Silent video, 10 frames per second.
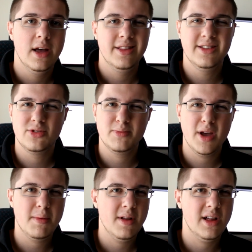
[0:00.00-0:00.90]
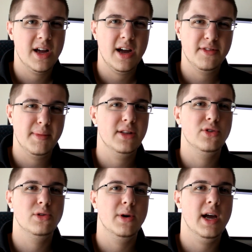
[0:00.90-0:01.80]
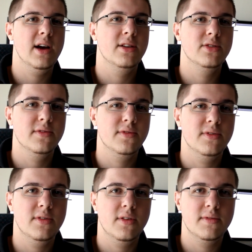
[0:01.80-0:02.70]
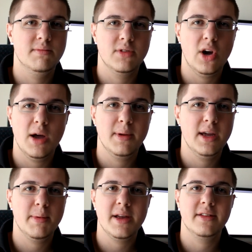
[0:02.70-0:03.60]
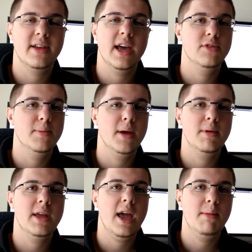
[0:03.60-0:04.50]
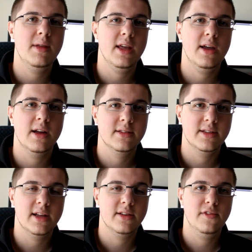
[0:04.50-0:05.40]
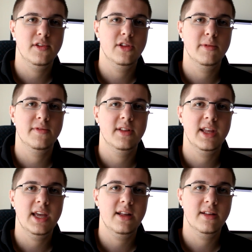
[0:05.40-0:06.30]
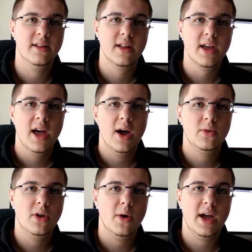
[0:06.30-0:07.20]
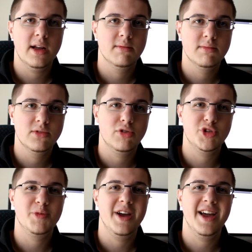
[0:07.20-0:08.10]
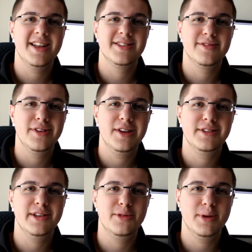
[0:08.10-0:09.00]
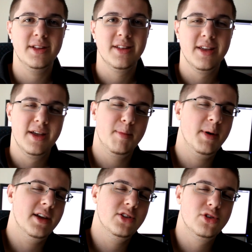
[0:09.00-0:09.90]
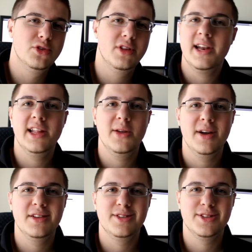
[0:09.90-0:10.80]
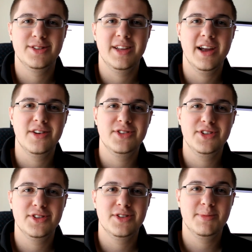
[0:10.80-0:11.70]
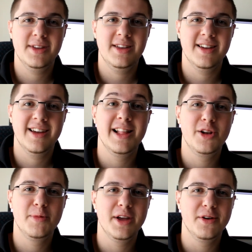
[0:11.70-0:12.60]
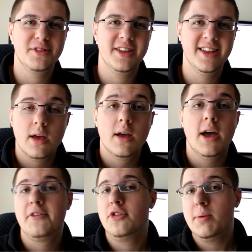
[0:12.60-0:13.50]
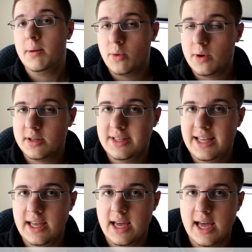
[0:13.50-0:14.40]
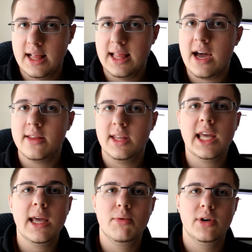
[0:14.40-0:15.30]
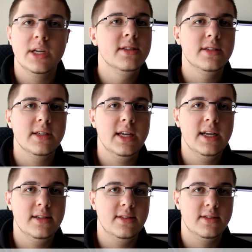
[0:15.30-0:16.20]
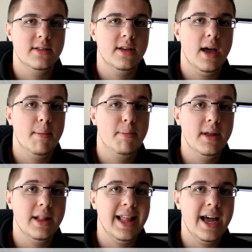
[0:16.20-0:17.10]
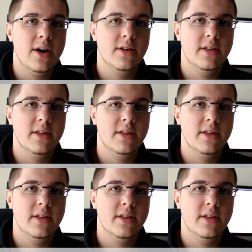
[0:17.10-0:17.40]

This was maybe like after about 2 hours of typing up essays or maybe gaming that I started to feel a bit fatigued, and I would go out and stretch my hands and fingers a little bit. But you should do that anyway, so just encouraging you to be a little bit healthy. A few people wanted to hear how loud the keyboard is. It is a bit louder